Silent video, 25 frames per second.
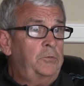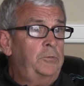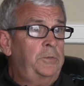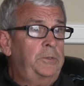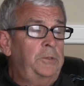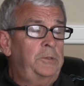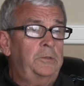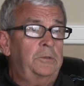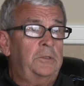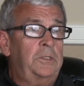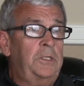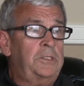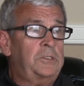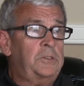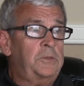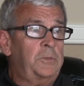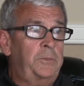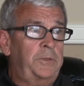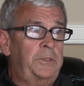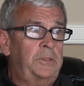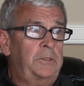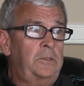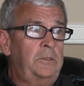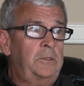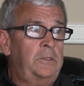We do not
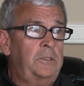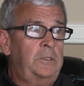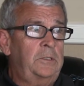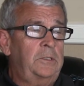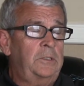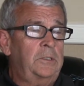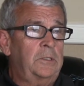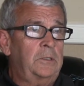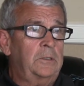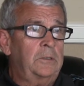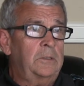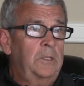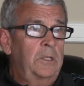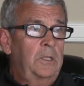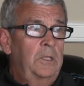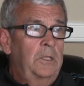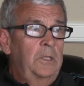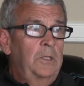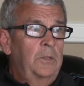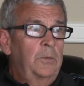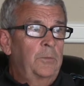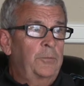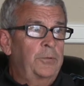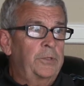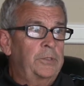spend the
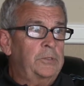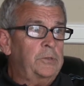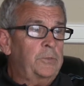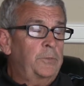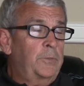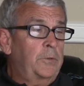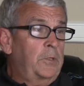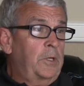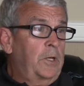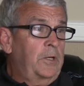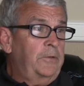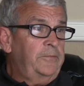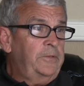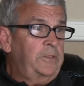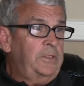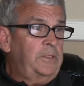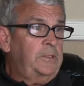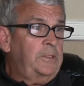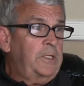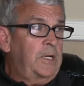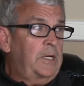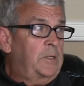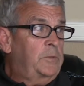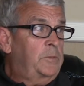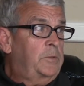principal off the
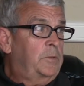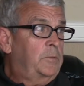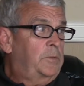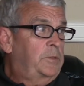endowment.